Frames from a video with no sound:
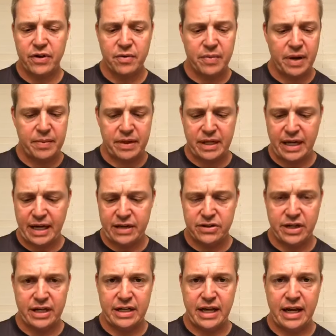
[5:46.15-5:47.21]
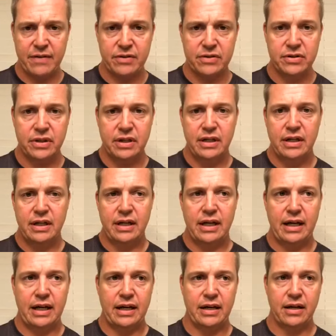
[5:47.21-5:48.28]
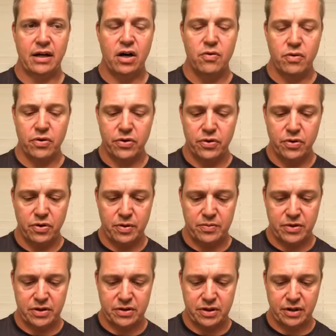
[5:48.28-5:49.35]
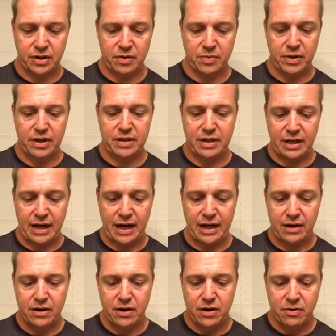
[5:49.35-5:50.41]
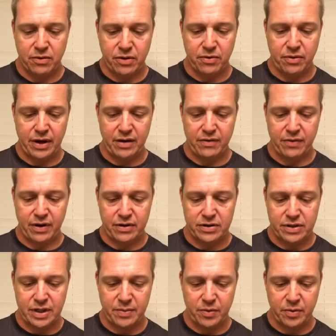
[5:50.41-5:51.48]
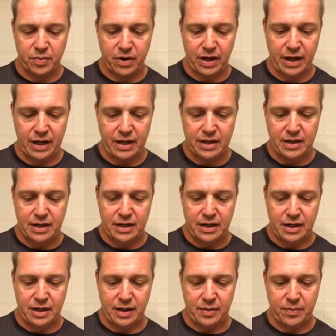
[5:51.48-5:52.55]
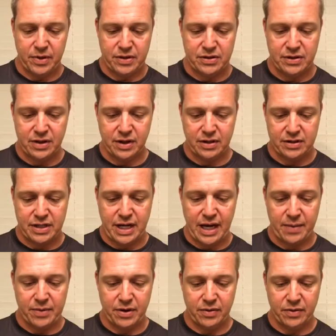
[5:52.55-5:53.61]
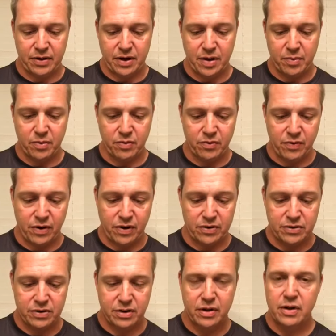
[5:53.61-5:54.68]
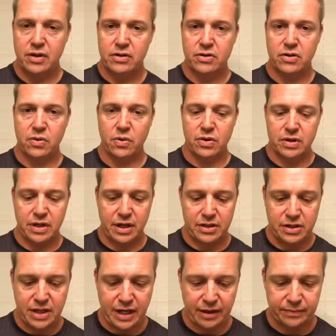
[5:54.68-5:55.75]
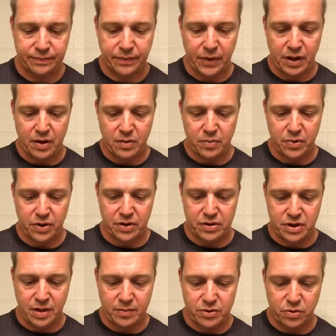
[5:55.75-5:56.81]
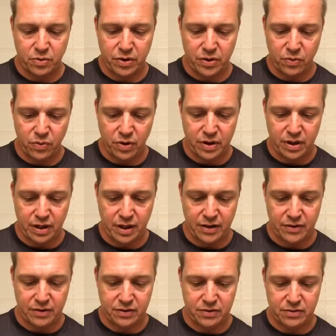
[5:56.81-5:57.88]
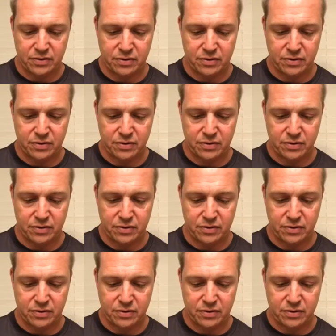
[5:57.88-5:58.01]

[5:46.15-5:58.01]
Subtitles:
maybe to KJ Davis, and overthrew him just a little bit. Tonight, we ran a very similar play, but Suggs kept it on the double reverse, scored a touchdown, put us up 21-0.